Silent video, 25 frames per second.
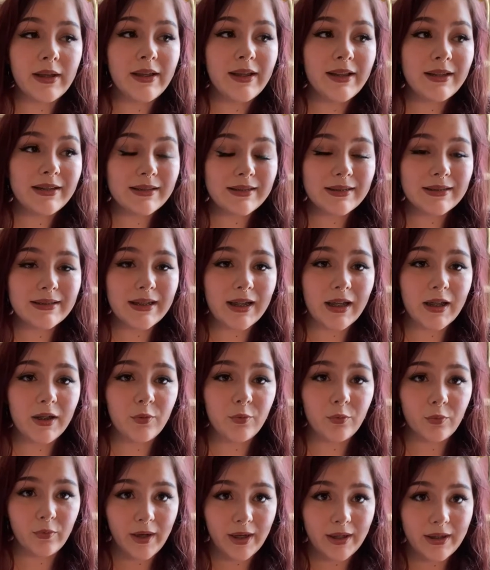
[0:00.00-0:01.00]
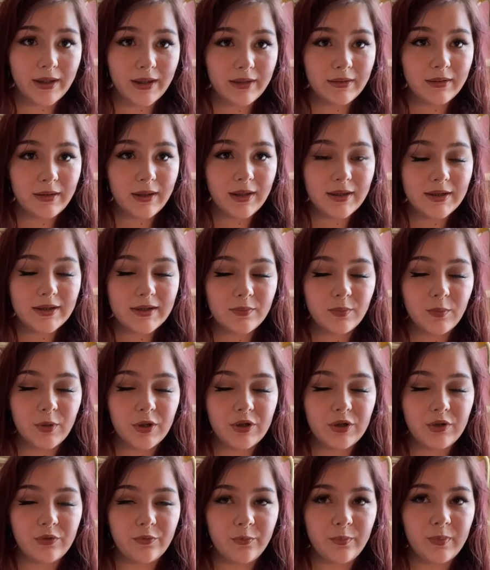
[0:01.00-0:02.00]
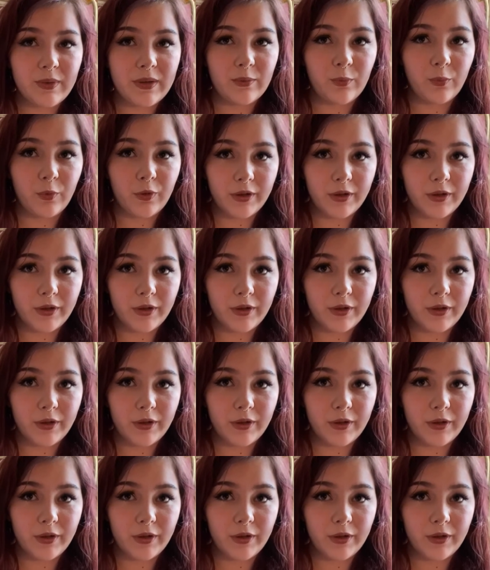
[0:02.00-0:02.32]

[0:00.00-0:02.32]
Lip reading: Instead, recognize when you've been